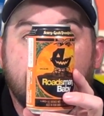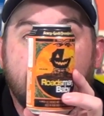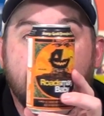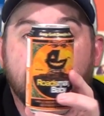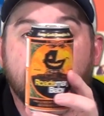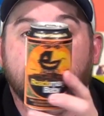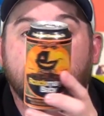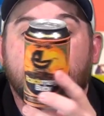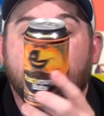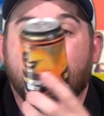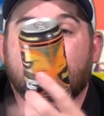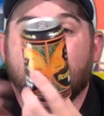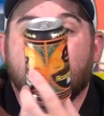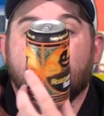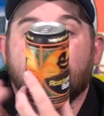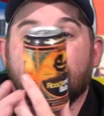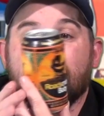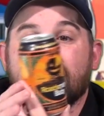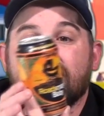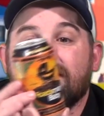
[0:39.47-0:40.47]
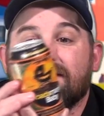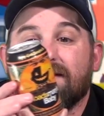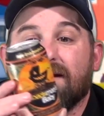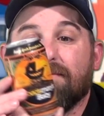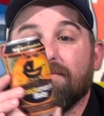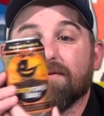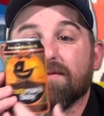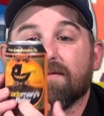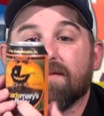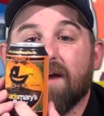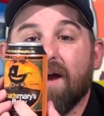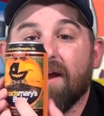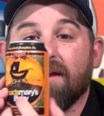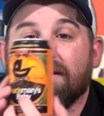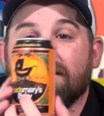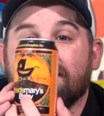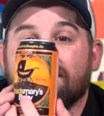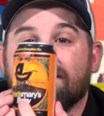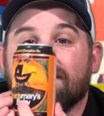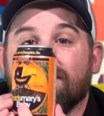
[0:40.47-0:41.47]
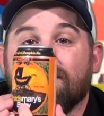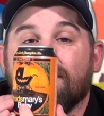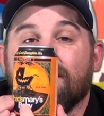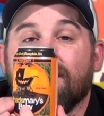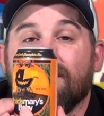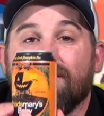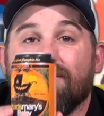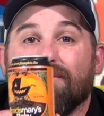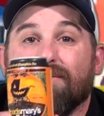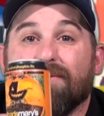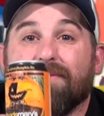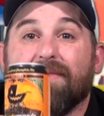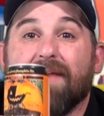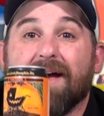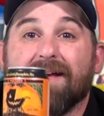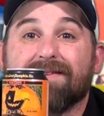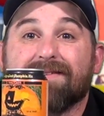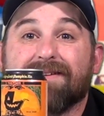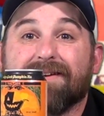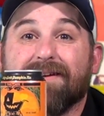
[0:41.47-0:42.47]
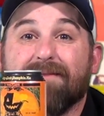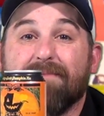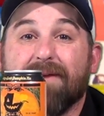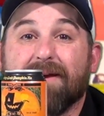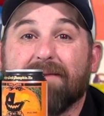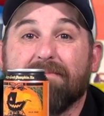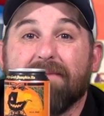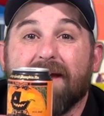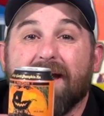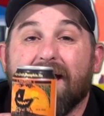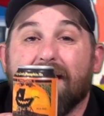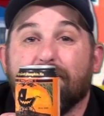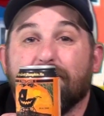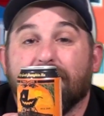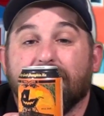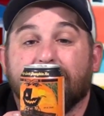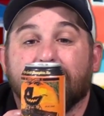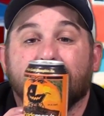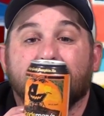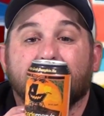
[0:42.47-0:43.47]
and the can is double-sided, so you know that's going to make me happy.